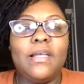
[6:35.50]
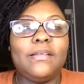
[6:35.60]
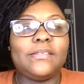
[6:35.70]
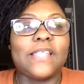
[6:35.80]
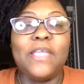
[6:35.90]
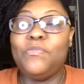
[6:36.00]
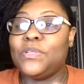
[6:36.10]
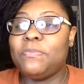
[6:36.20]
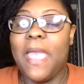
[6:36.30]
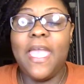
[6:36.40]
Saint
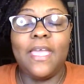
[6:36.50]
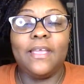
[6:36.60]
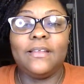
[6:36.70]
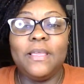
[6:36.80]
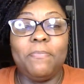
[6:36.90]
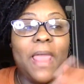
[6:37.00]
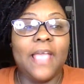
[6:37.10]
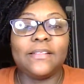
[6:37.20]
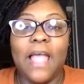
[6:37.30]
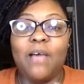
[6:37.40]
was mad. He
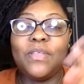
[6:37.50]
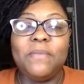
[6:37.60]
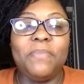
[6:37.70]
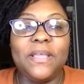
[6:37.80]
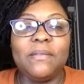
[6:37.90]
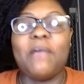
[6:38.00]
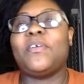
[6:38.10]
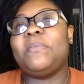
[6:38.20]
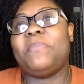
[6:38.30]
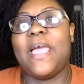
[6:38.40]
blacked out. I
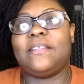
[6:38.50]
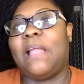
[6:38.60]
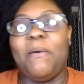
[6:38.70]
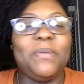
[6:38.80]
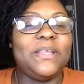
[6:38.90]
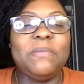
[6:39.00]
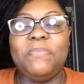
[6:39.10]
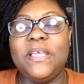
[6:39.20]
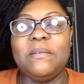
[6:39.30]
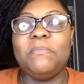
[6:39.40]
already blacked out, but he
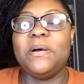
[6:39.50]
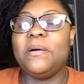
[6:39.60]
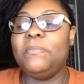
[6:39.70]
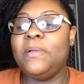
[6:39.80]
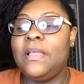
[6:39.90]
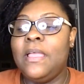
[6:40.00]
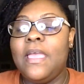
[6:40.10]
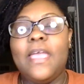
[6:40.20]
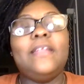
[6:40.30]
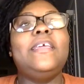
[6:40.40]
beat him up.
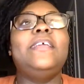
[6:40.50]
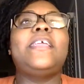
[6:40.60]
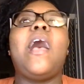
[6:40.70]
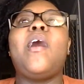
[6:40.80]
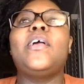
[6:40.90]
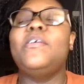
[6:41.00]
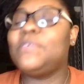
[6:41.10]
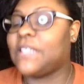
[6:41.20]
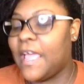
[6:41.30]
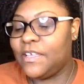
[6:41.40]
And then y'all, he
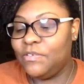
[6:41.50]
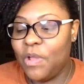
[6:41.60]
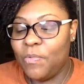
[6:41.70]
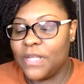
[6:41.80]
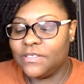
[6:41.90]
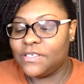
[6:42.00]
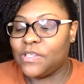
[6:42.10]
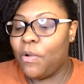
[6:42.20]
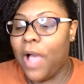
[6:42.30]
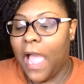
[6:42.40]
was like, you know what, just
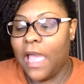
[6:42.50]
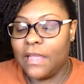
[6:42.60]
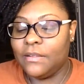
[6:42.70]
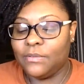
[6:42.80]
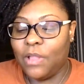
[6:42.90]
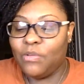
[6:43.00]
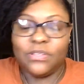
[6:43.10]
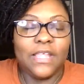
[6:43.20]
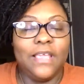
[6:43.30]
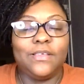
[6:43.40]
so I
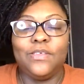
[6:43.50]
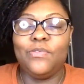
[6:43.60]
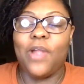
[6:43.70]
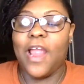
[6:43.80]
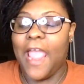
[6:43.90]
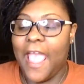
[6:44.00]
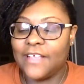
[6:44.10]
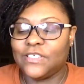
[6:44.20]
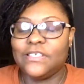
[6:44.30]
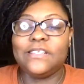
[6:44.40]
don't think you are
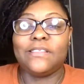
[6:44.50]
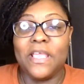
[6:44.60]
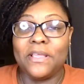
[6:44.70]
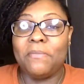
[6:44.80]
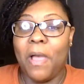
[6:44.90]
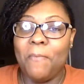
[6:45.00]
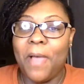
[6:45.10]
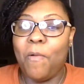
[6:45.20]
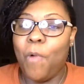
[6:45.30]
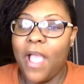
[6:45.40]
actually thinking about
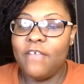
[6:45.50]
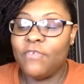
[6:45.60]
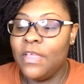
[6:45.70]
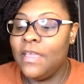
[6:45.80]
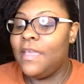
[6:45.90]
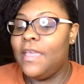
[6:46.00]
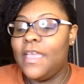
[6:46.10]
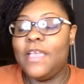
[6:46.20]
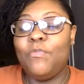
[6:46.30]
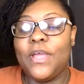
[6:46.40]
my wife,
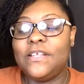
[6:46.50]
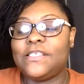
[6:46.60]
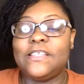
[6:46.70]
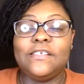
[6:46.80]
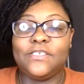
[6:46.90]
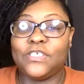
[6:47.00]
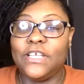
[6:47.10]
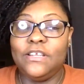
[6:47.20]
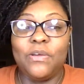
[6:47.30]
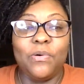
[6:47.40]
he went and sent
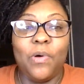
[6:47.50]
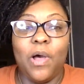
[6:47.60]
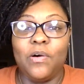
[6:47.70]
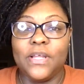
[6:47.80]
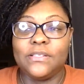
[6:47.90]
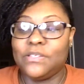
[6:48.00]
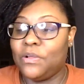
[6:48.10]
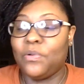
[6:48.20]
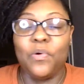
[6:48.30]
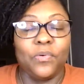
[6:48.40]
Chino on to
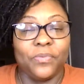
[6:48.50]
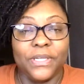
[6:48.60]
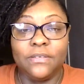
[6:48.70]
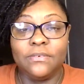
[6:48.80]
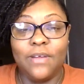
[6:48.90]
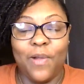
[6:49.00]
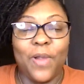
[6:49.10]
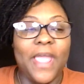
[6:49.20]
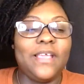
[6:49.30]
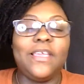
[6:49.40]
glory. All
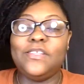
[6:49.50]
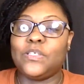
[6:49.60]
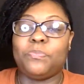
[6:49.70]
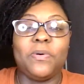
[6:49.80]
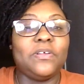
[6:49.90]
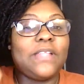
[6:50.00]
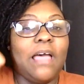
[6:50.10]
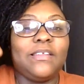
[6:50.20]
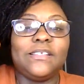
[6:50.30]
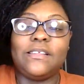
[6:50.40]
right? He just pulled
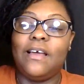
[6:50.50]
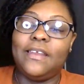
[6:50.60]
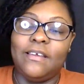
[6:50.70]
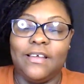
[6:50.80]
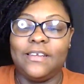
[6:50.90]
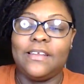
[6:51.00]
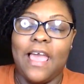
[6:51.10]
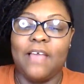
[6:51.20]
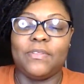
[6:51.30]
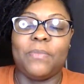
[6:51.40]
out his gun and
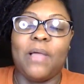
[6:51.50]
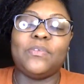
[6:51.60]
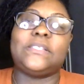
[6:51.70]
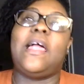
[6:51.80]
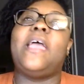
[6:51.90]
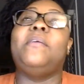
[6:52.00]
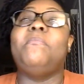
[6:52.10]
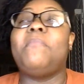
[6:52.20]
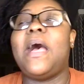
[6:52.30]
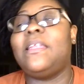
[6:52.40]
unalived him. I was like,
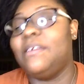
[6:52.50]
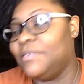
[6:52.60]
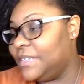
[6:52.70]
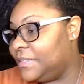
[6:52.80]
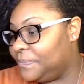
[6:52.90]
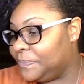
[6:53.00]
my Lord.